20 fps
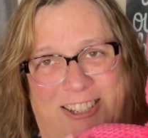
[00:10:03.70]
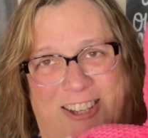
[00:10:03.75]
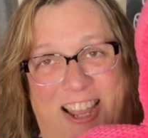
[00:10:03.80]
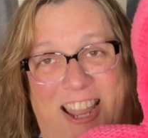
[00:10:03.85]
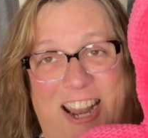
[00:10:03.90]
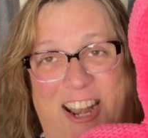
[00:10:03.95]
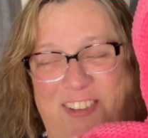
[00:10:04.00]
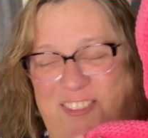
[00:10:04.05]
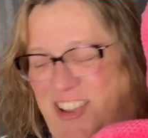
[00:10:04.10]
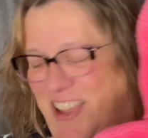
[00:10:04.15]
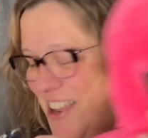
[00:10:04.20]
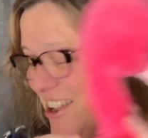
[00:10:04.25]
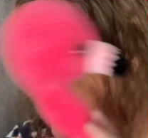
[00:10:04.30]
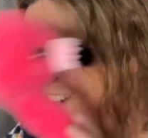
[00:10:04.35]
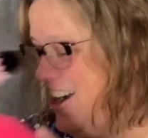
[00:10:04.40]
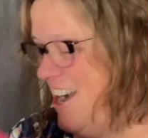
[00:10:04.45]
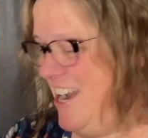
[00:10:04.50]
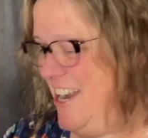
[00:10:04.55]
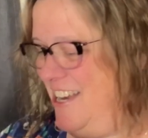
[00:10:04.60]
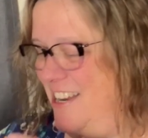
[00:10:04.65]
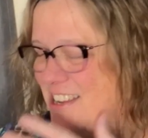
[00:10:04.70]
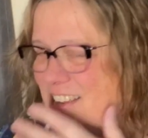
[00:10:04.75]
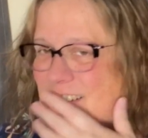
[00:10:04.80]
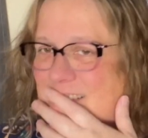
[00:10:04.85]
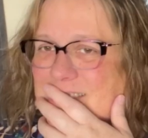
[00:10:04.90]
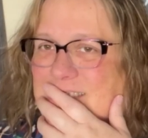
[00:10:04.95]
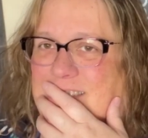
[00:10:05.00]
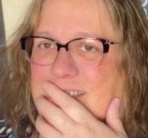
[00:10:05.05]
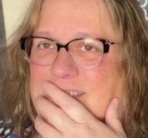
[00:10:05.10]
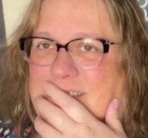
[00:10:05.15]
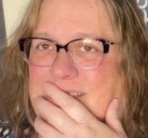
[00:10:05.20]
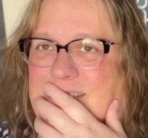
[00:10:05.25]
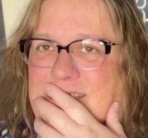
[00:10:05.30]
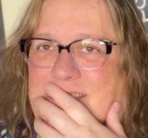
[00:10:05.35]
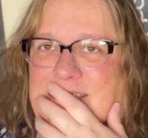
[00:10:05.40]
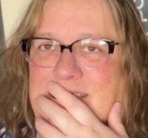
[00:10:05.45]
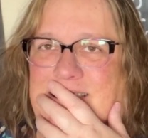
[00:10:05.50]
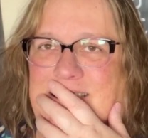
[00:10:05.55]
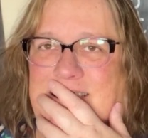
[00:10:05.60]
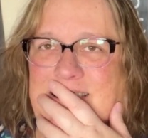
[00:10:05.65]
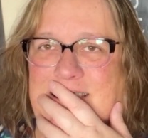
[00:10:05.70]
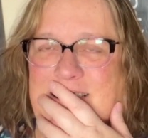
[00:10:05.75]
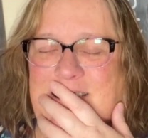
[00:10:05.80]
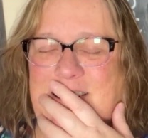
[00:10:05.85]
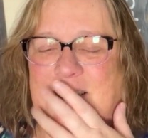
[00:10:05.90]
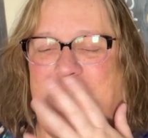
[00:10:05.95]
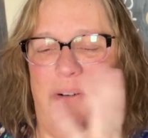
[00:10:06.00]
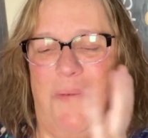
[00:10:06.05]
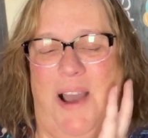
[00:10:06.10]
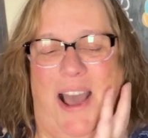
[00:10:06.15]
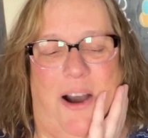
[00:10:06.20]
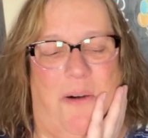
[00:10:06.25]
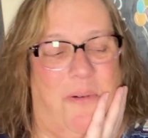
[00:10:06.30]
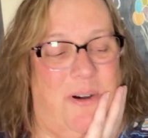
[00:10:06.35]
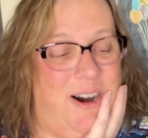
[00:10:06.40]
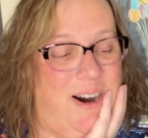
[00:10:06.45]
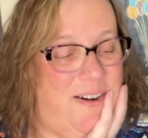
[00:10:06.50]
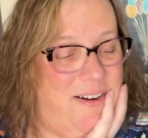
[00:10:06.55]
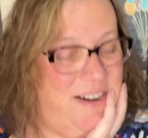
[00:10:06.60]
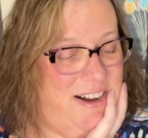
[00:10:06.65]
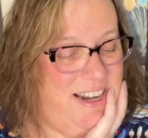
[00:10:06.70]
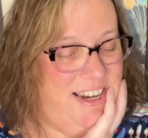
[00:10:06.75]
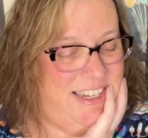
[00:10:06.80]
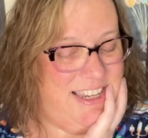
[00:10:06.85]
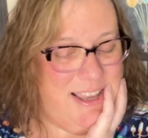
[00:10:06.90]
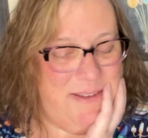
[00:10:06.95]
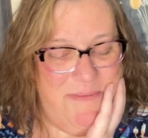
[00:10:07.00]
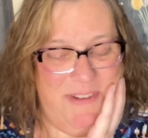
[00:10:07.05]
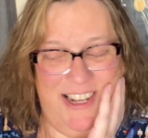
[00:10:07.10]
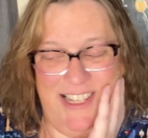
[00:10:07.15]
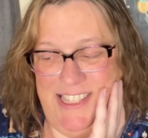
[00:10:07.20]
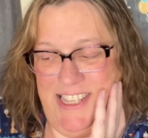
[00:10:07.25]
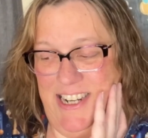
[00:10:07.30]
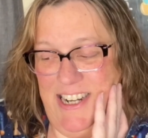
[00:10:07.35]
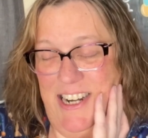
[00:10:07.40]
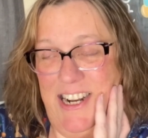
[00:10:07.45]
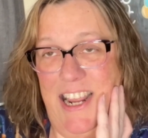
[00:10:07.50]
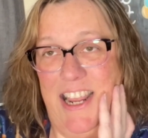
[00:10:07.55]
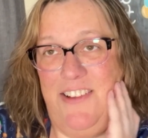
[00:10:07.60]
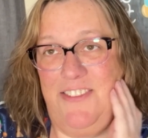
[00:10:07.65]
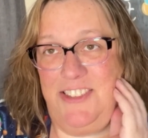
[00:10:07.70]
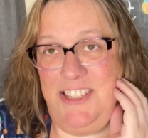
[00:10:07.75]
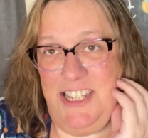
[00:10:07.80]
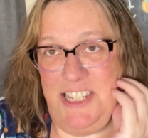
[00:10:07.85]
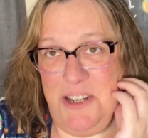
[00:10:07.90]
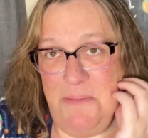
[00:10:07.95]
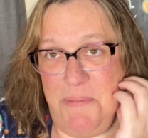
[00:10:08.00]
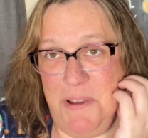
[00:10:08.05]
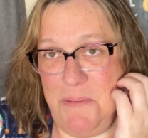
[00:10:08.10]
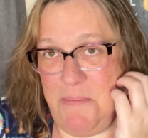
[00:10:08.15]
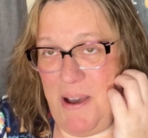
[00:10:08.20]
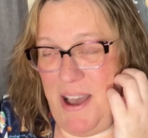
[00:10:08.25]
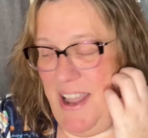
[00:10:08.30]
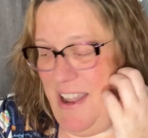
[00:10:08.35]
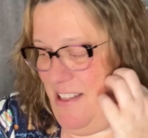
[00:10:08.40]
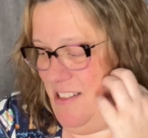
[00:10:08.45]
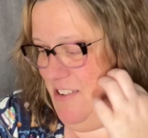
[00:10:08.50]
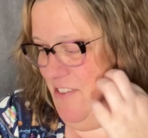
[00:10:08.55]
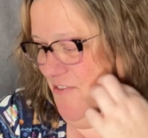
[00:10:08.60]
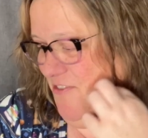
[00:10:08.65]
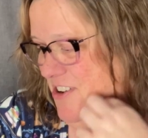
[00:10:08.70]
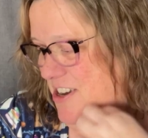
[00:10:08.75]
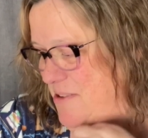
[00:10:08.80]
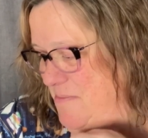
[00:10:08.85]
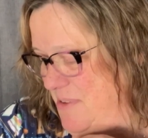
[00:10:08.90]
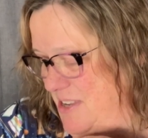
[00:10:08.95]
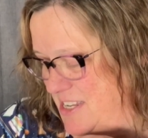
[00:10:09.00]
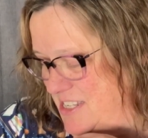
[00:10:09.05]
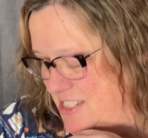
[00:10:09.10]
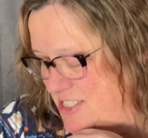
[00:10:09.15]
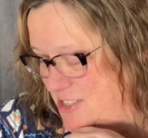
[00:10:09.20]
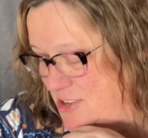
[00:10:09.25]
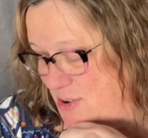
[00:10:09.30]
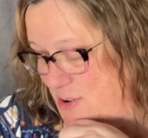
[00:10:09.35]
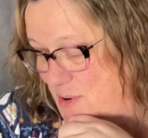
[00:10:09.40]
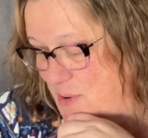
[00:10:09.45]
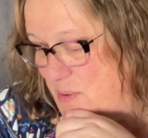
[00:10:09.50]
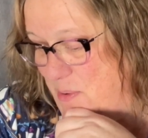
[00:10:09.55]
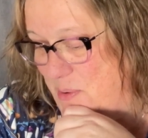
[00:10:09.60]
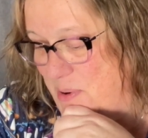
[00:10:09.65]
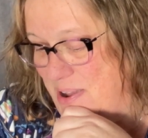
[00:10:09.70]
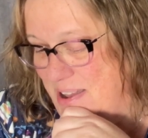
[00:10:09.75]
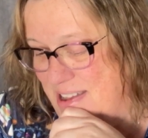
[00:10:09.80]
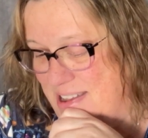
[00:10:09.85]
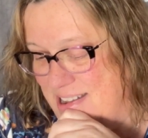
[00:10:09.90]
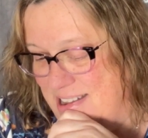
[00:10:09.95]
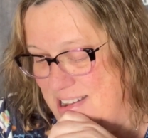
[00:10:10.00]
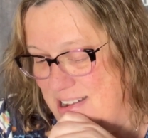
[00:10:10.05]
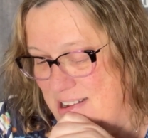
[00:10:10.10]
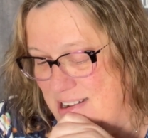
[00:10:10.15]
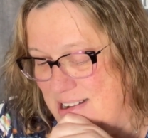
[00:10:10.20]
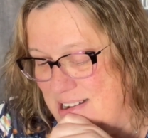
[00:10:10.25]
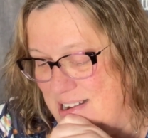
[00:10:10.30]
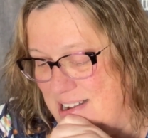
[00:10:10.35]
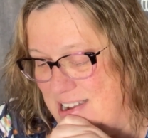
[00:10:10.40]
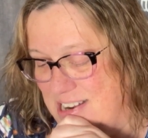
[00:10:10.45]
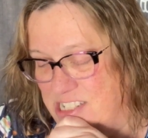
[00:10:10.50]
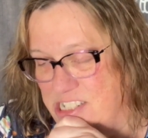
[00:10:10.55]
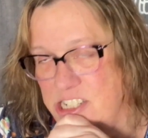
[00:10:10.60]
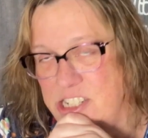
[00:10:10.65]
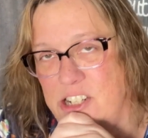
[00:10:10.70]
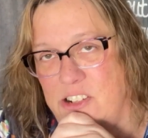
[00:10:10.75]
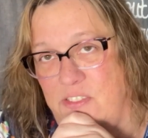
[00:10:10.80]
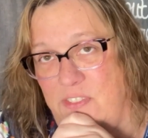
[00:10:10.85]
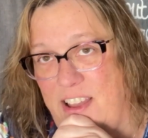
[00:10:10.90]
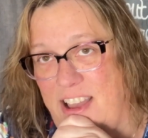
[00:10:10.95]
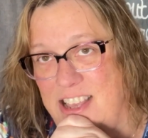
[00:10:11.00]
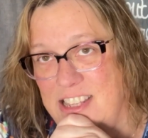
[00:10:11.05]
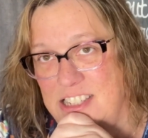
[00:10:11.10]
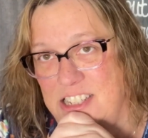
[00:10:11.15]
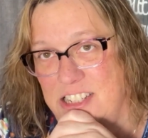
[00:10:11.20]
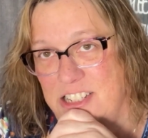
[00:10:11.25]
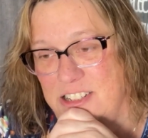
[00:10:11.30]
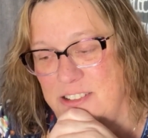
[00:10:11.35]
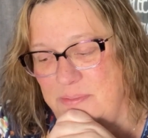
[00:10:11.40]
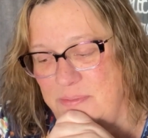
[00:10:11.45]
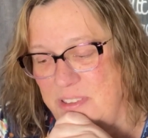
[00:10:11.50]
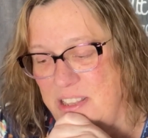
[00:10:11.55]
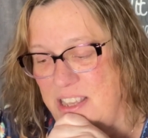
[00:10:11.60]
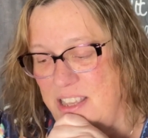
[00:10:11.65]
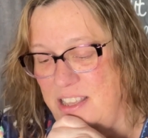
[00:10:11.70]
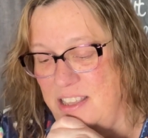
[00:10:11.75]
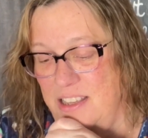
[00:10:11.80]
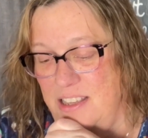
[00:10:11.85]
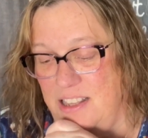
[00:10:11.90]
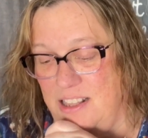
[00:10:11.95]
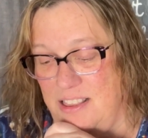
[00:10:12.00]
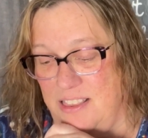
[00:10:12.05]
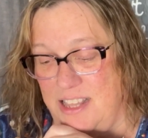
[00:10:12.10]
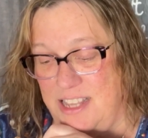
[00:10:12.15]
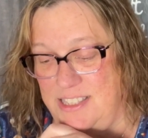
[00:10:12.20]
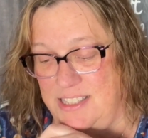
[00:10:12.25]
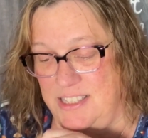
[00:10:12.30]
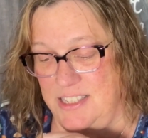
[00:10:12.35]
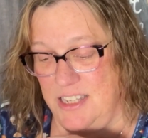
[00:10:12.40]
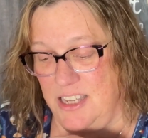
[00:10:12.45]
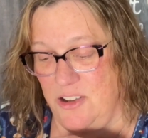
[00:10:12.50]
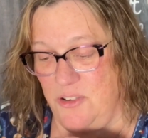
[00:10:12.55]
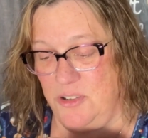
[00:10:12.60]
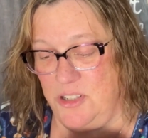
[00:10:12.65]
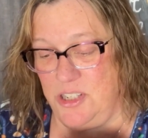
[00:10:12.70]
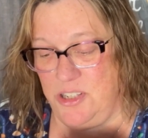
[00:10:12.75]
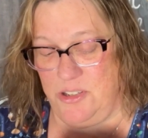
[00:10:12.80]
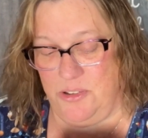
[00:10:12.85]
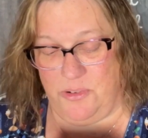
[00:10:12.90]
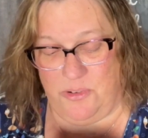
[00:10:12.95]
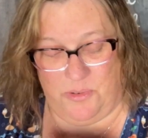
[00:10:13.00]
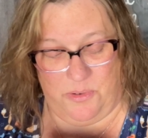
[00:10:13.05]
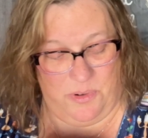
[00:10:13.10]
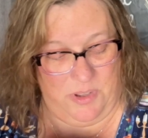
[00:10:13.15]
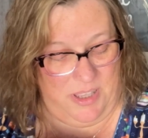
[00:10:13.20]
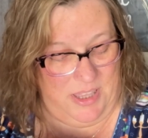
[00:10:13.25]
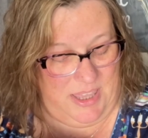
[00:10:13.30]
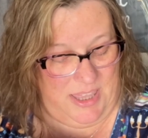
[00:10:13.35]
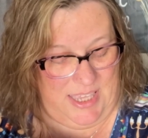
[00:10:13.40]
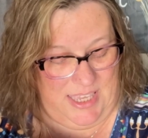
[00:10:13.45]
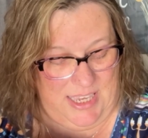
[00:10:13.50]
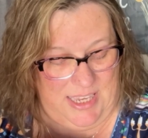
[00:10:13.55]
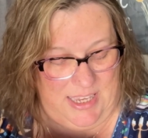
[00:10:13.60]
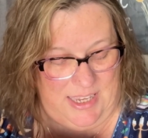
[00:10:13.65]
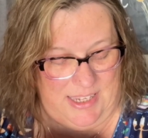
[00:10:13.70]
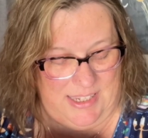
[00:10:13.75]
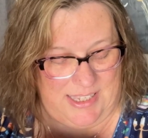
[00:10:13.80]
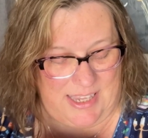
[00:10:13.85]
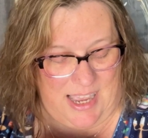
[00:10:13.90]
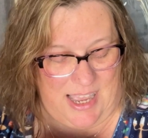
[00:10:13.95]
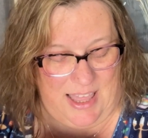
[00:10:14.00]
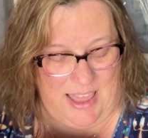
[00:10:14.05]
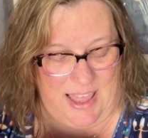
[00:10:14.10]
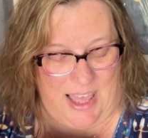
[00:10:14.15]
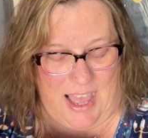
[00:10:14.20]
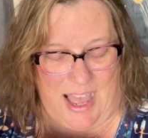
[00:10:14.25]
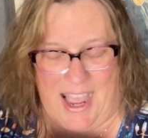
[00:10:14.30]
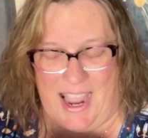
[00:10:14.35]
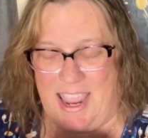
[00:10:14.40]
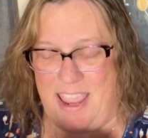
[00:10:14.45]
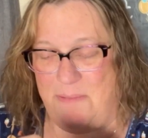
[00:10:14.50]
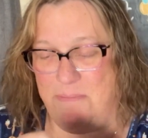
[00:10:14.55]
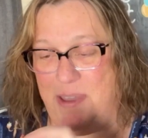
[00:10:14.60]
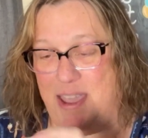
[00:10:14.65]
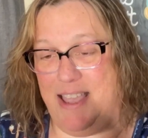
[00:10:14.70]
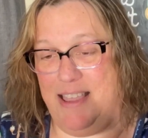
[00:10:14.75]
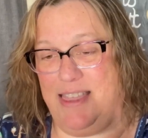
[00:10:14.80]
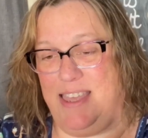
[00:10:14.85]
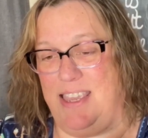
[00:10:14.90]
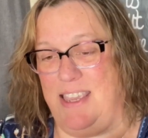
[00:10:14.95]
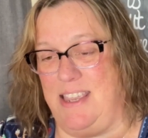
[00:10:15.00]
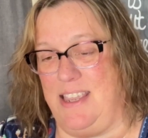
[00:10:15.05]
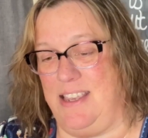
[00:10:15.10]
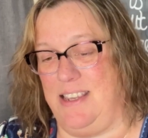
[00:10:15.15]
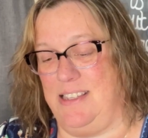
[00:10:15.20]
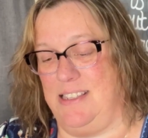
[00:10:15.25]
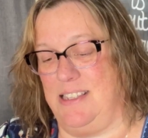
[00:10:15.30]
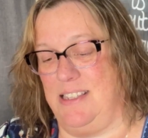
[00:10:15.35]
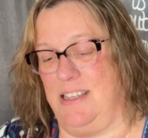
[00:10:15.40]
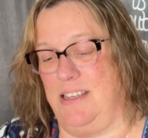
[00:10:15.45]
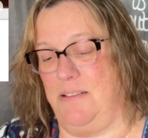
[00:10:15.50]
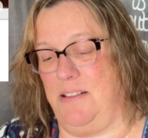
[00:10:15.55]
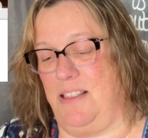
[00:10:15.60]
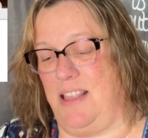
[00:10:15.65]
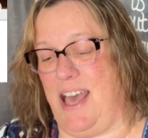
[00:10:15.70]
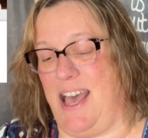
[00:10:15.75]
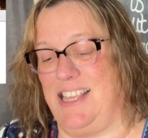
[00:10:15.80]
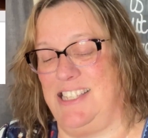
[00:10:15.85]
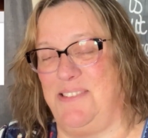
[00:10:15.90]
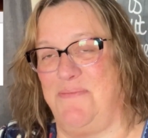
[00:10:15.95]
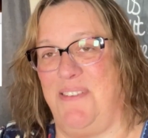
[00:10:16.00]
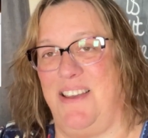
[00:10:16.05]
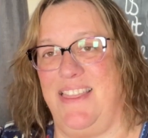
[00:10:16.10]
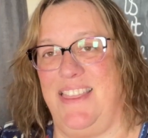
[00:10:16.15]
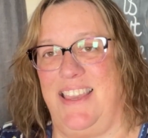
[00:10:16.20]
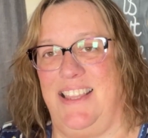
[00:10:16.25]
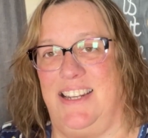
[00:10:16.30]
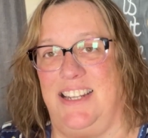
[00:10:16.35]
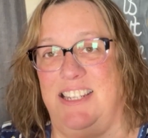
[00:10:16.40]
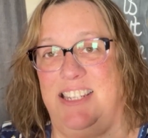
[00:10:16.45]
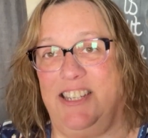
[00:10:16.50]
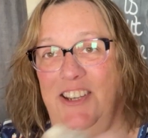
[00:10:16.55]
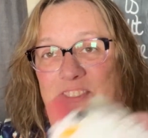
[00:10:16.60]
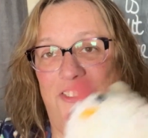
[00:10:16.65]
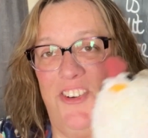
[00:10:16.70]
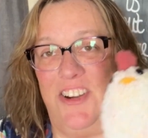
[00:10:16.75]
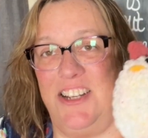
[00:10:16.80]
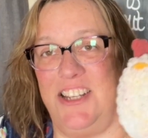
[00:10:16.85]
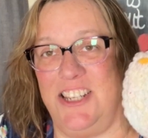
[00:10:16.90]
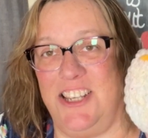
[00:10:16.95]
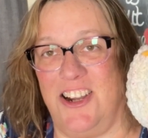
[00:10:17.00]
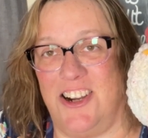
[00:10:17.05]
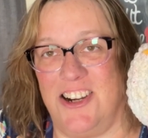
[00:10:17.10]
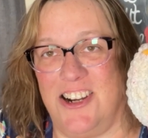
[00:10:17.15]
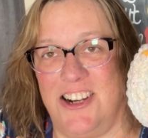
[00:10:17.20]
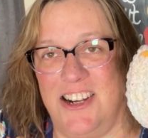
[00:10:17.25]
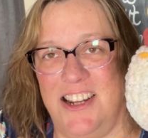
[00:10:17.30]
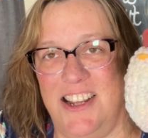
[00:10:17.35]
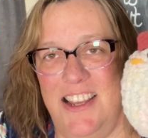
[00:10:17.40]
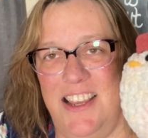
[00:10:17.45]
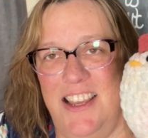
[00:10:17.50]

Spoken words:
Anyway, all right. Oh, wow, we're already 10 minutes in and I have such a big pile in front of me, so I should go faster. Let's go to these. I made these last month in a different yarn.